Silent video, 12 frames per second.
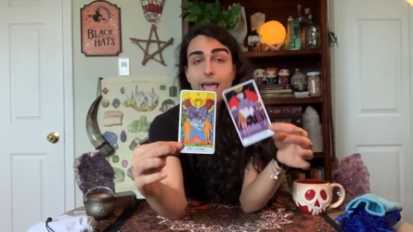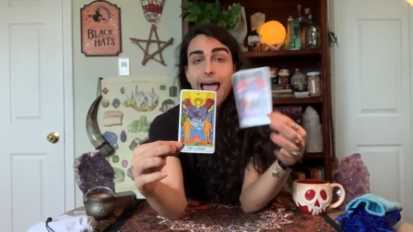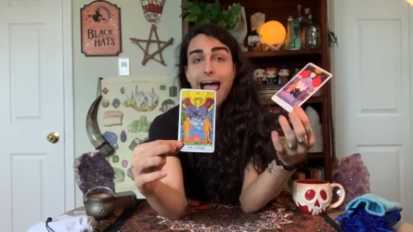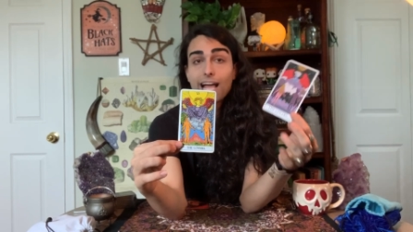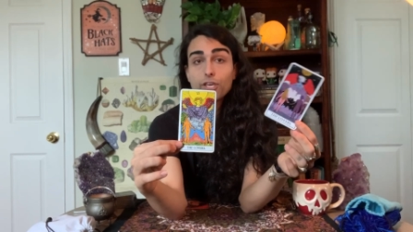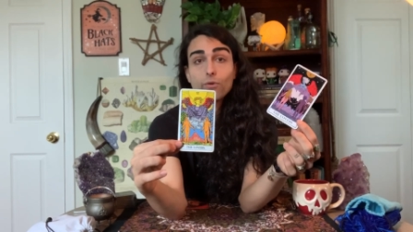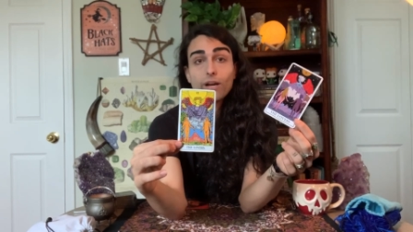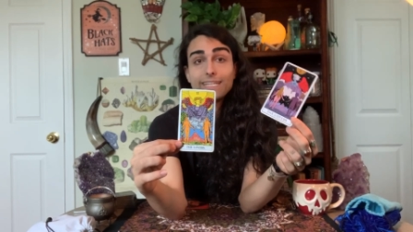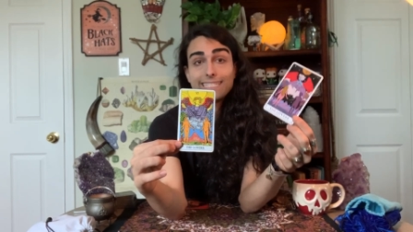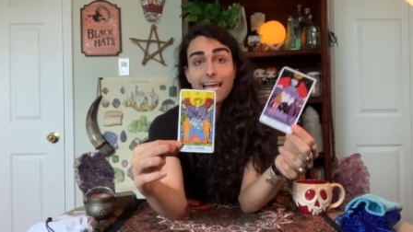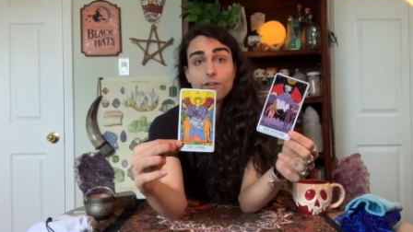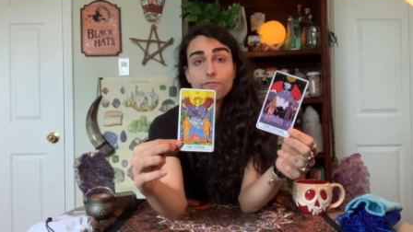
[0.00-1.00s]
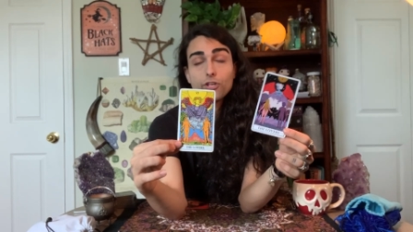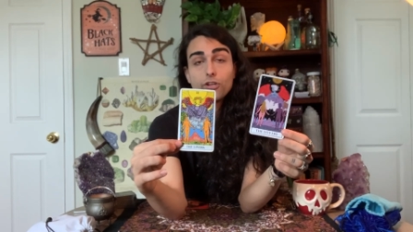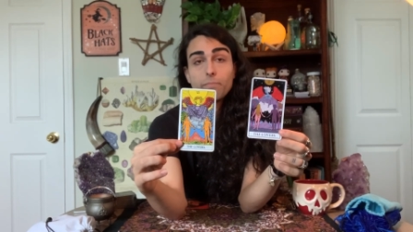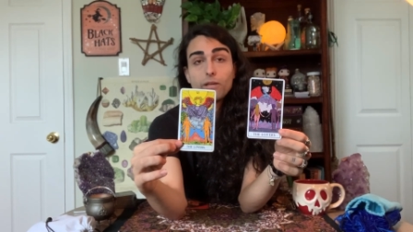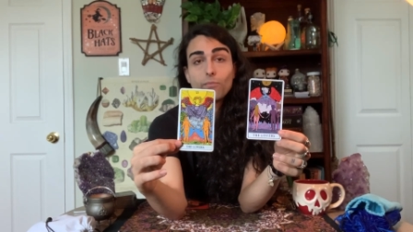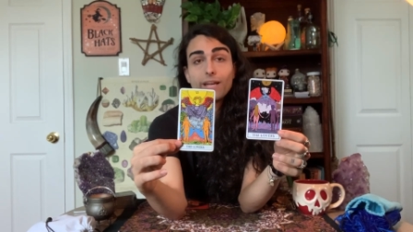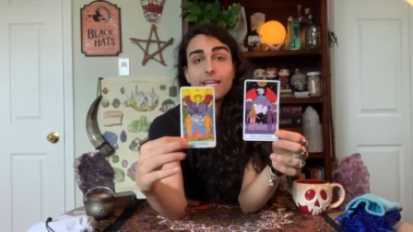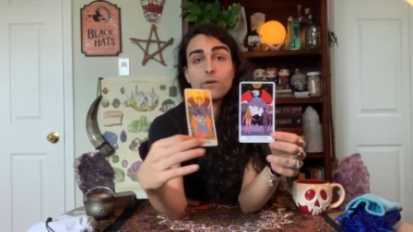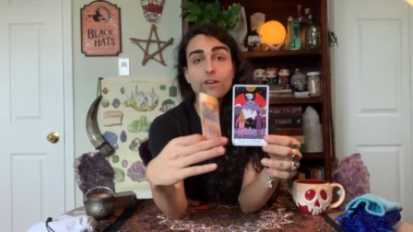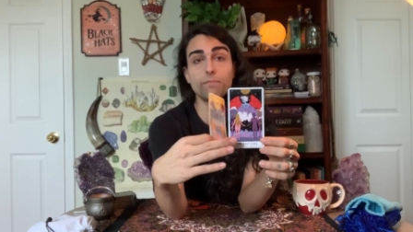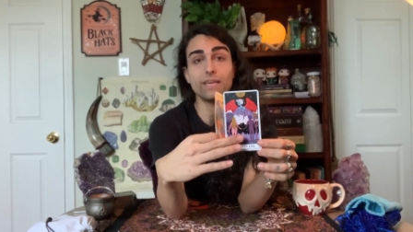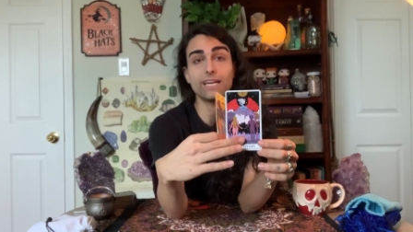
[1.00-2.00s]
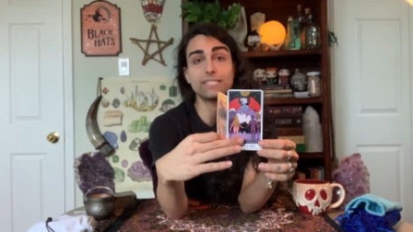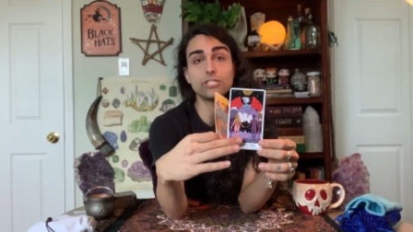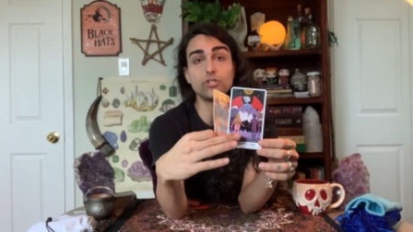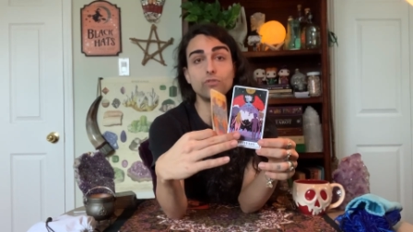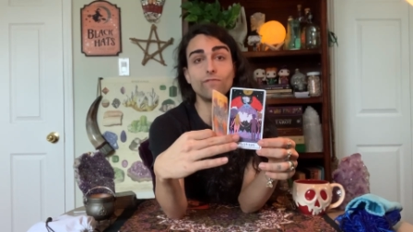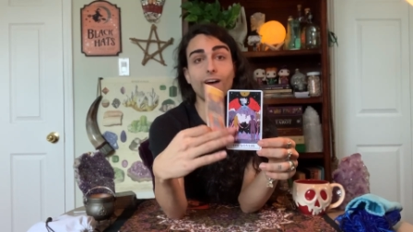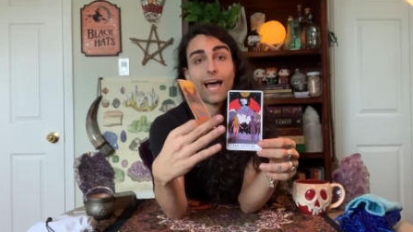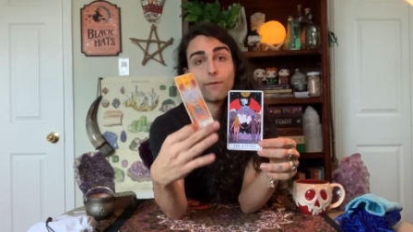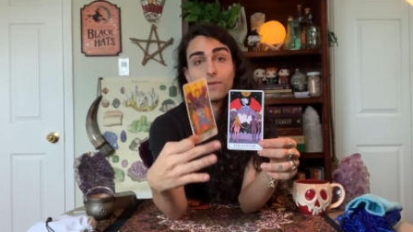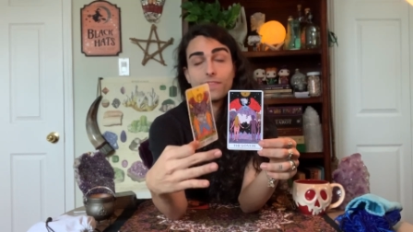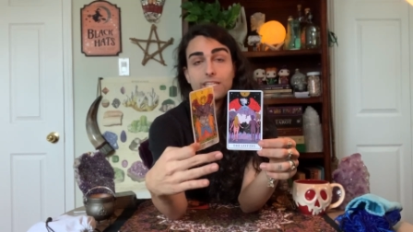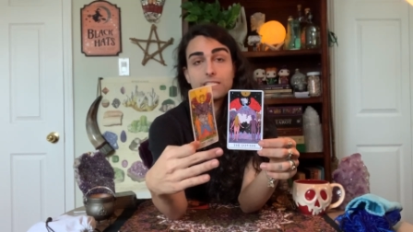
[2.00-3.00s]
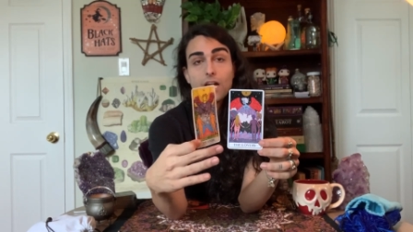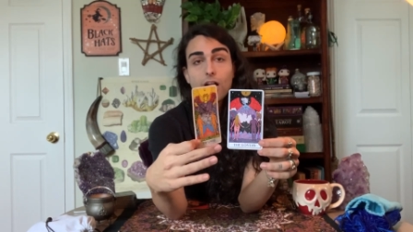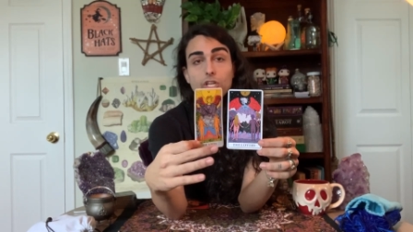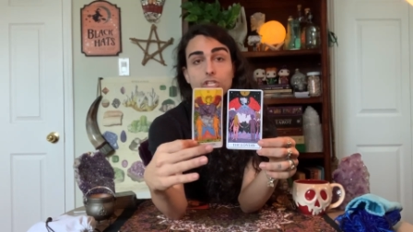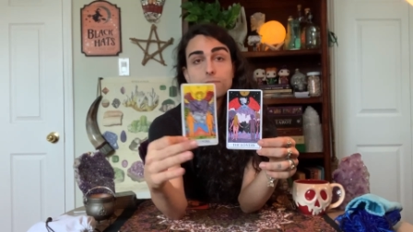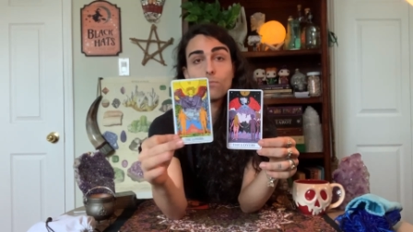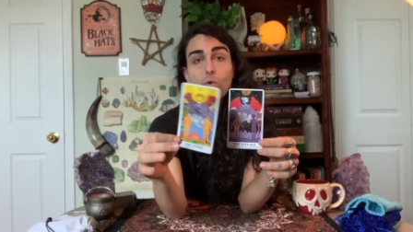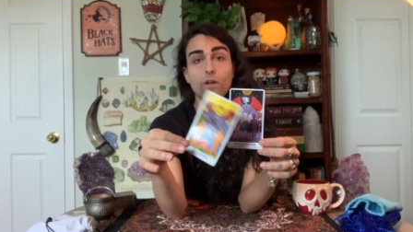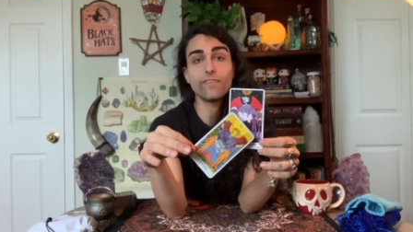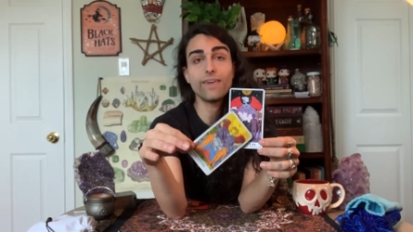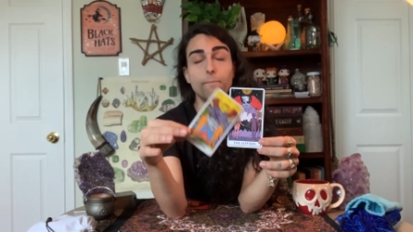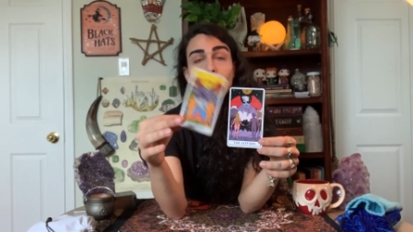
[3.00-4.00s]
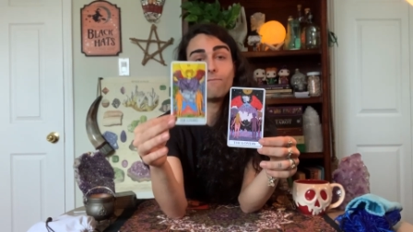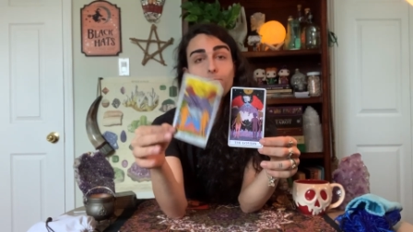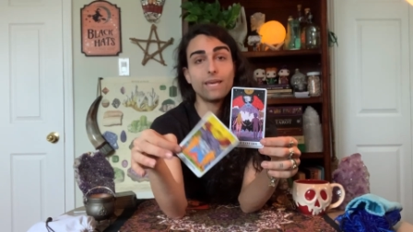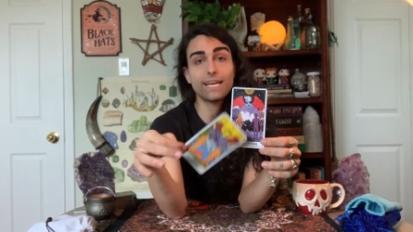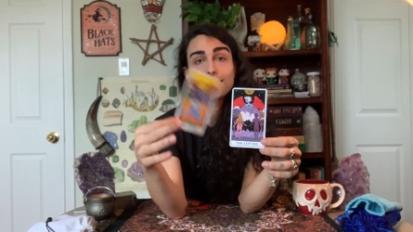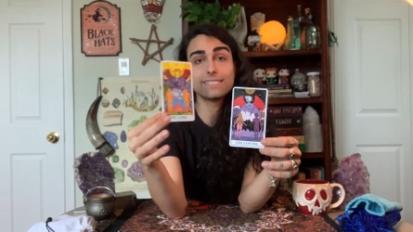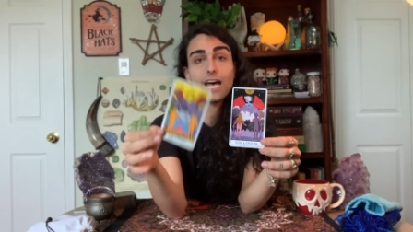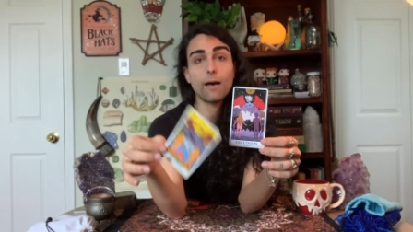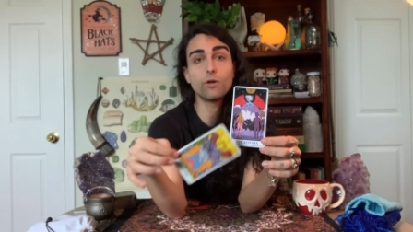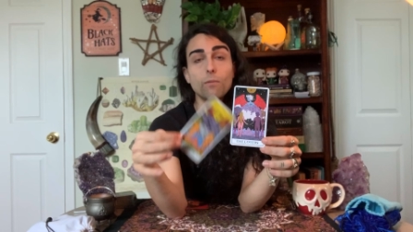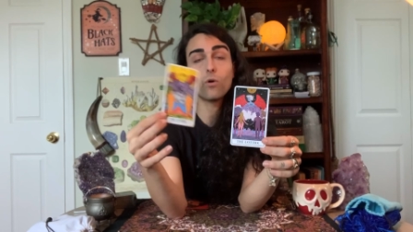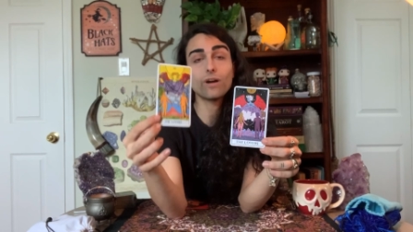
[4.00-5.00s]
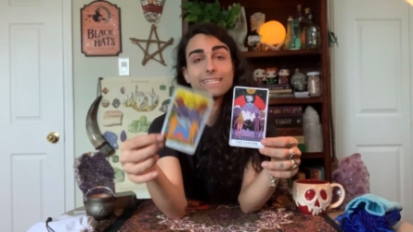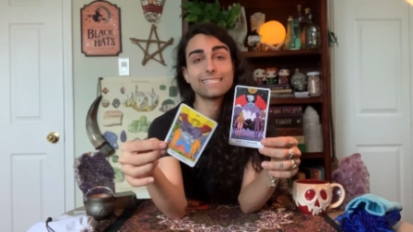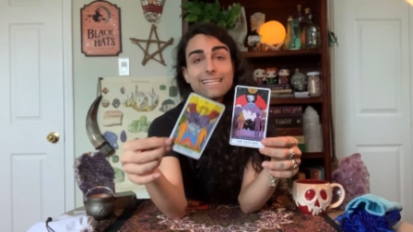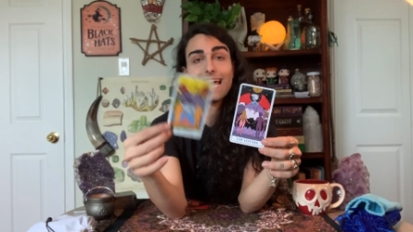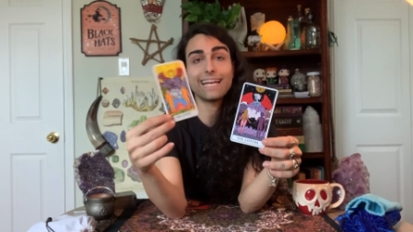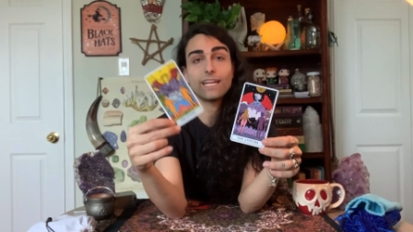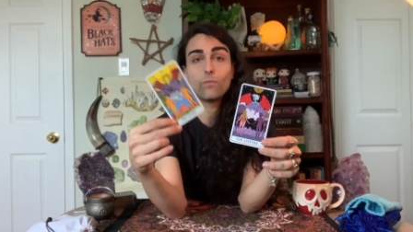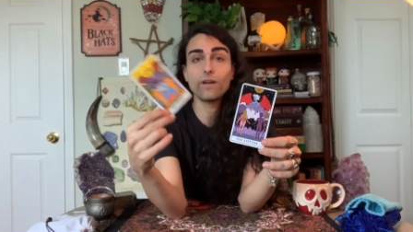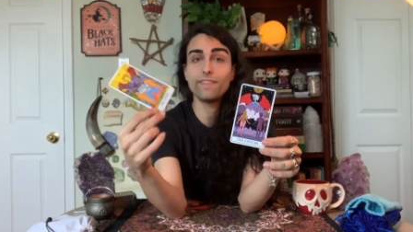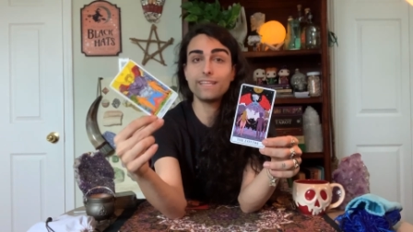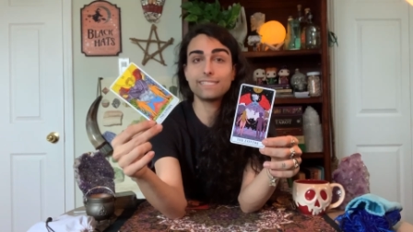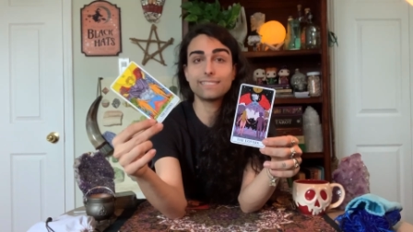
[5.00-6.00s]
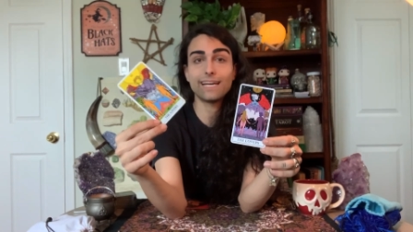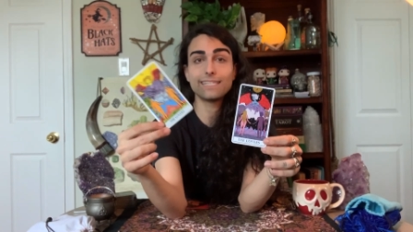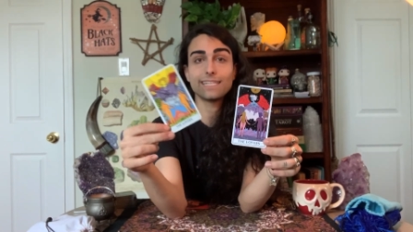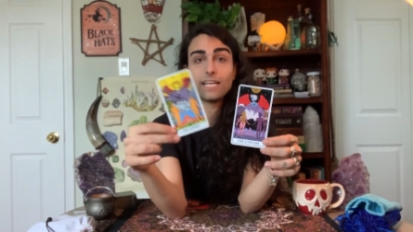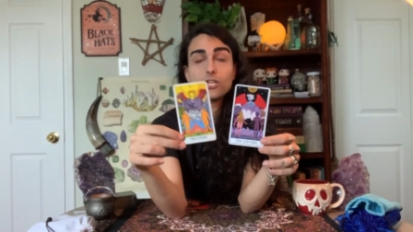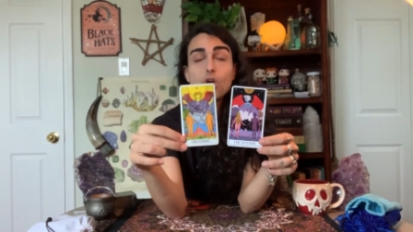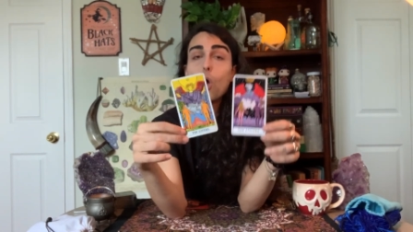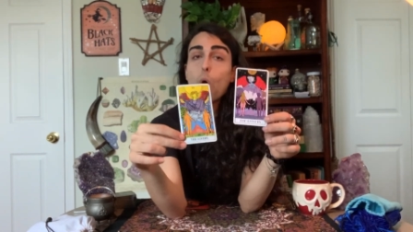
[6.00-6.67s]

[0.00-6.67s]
accurate deck for you to be reading with because you vibe with these colors more. It picks up, you're more excited where this doesn't.